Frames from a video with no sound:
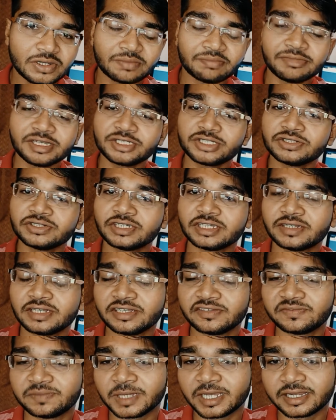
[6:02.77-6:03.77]
make sure you
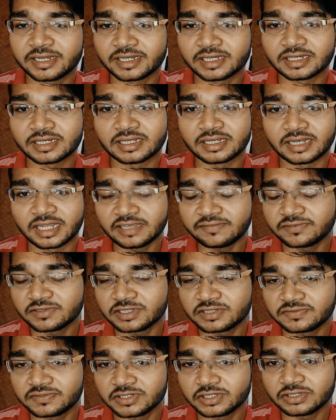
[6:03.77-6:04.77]
leave behind a like for
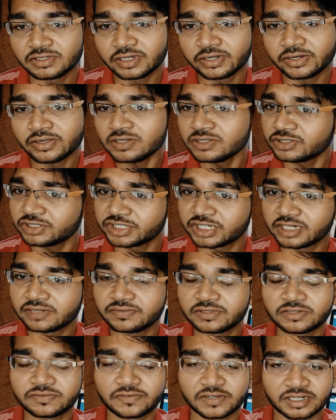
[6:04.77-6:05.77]
this video and also share it with
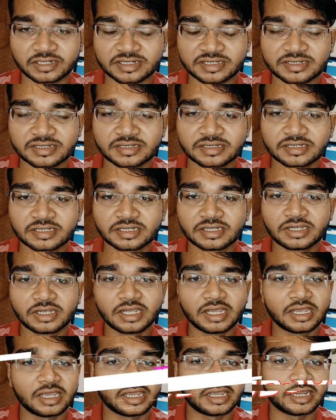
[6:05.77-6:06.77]
your friends.
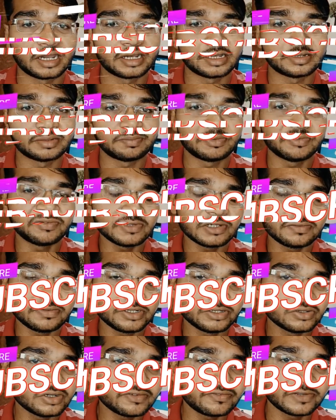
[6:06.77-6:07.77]
And before leaving,
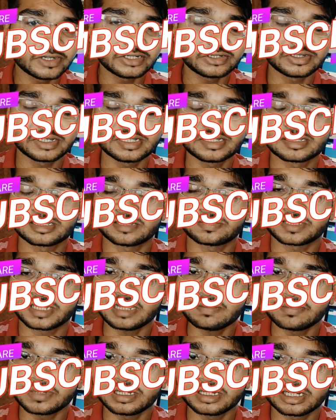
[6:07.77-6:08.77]
don't forget to hit the
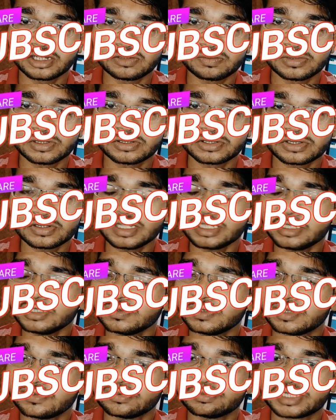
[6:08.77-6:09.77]
subscribe button down below so that you
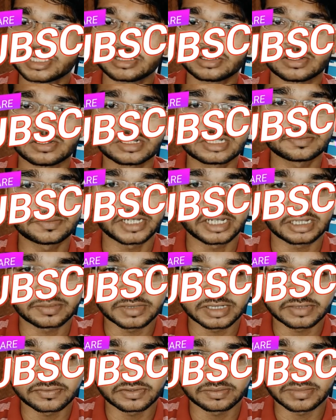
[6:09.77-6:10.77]
never miss an awesome tech
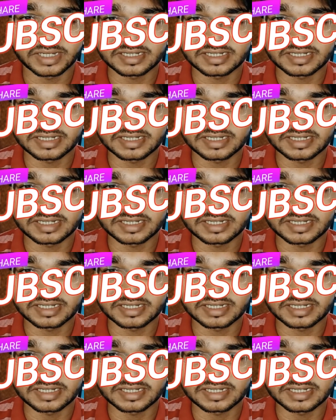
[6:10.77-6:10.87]
update from my